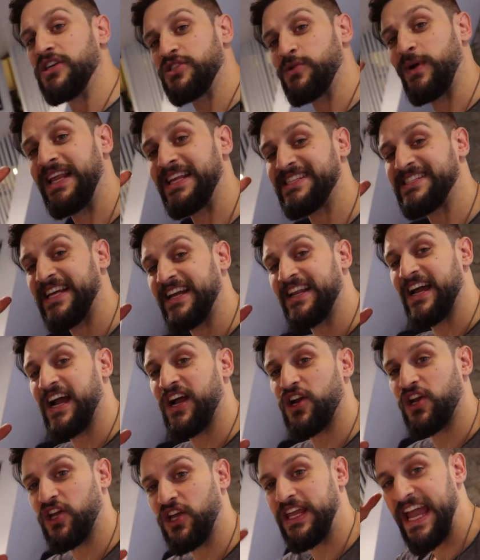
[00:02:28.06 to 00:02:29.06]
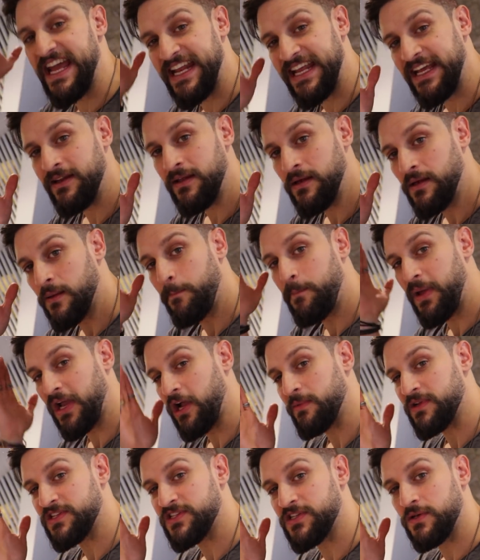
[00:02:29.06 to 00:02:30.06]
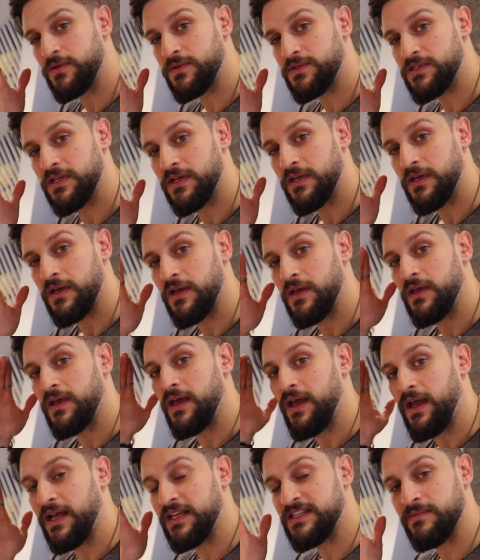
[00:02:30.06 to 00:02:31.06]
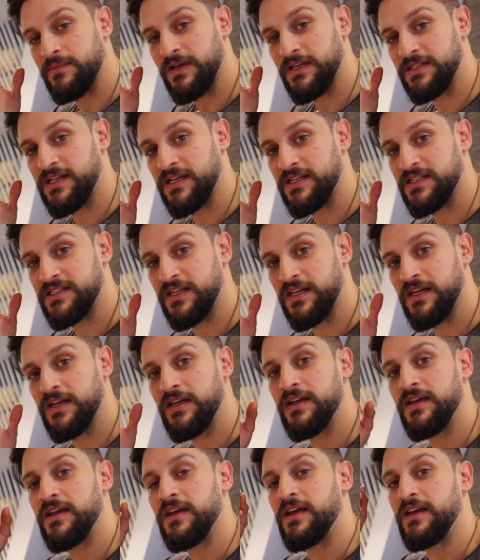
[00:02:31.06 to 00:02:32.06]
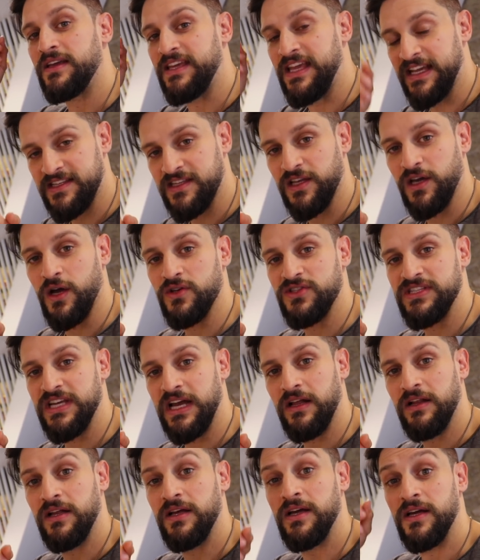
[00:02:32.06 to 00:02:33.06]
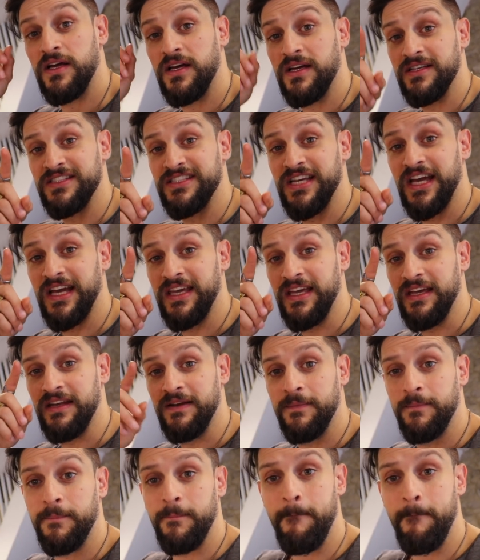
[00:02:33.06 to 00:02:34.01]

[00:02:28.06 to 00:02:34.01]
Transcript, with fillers: So with that said, I gotta get in, pick up my suit, head to Manchester, get to the hotel and check in.